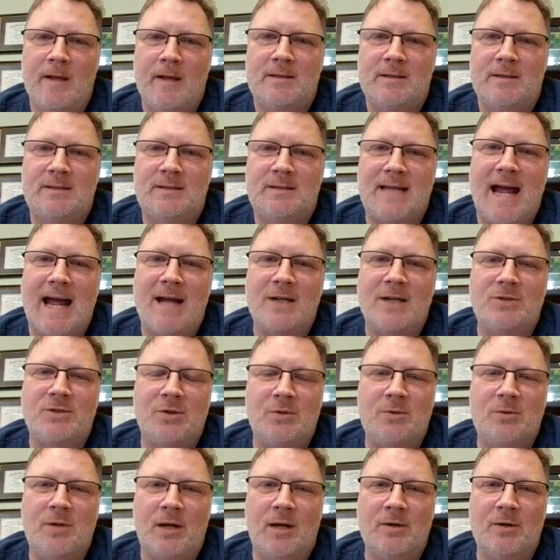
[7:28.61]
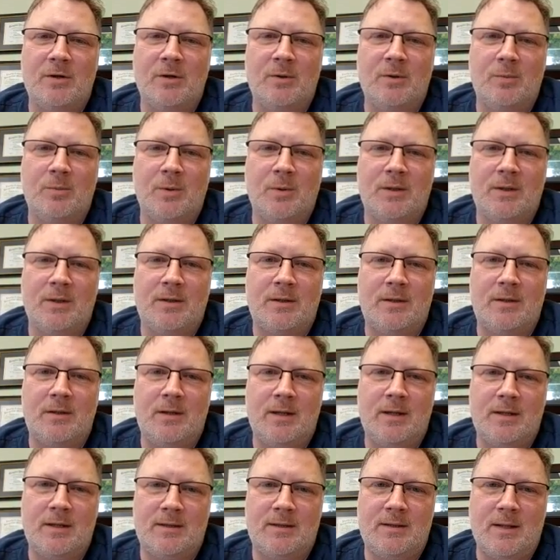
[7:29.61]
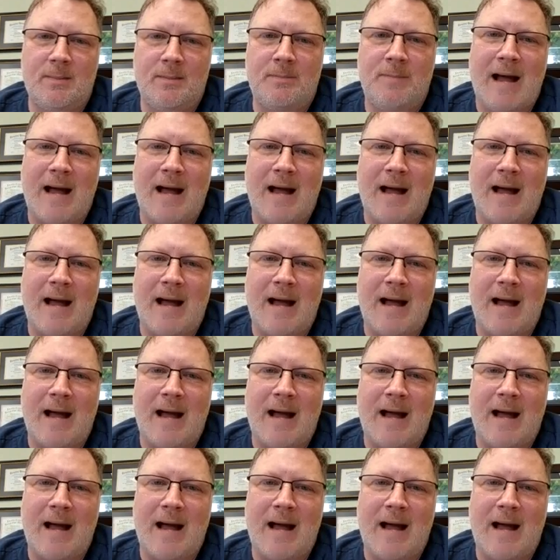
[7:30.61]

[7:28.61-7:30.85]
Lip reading: statute under with the